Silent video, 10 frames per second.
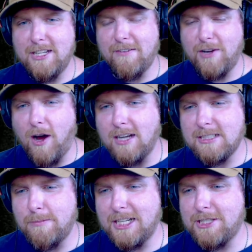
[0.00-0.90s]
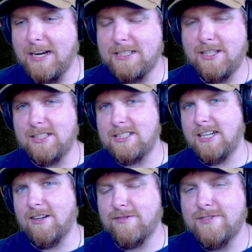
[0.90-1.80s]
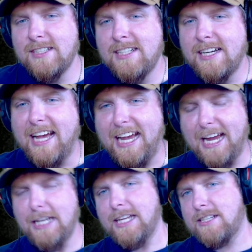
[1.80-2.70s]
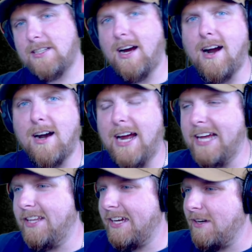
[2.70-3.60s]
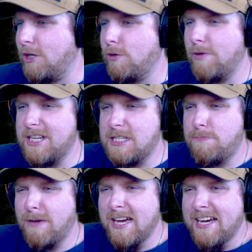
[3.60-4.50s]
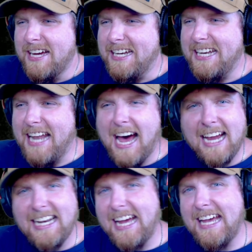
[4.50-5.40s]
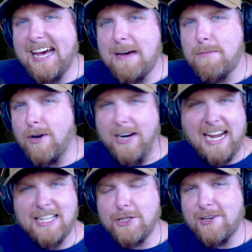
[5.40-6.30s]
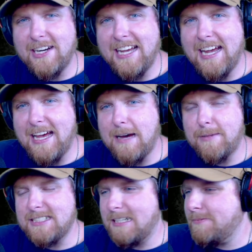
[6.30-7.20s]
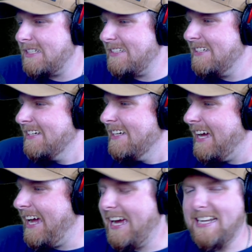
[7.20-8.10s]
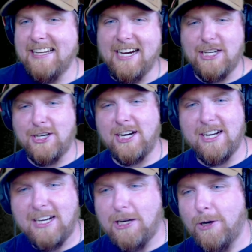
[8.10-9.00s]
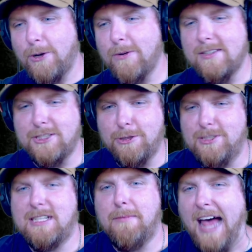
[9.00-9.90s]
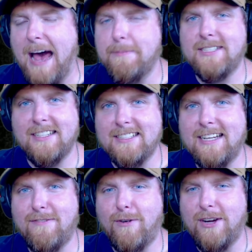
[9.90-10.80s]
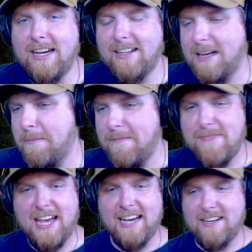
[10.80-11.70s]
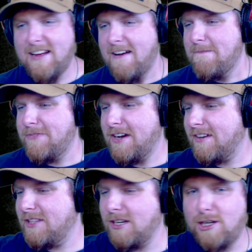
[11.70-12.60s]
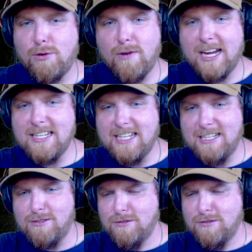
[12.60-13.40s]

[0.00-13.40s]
have an awesome racetrack to yourself in this car at like a crisp 9 a.m. or 8:30 a.m. or something, and you're gonna go do some laps in this F40 LM. And the crazy